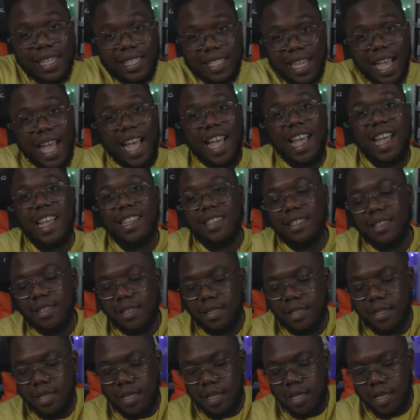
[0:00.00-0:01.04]
size
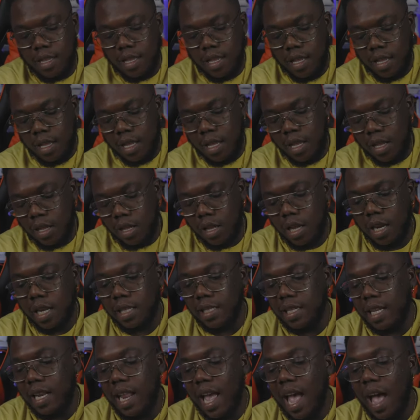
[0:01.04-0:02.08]
in the
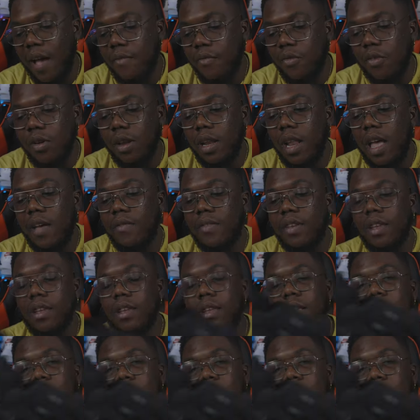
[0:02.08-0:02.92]
10 and a half or 11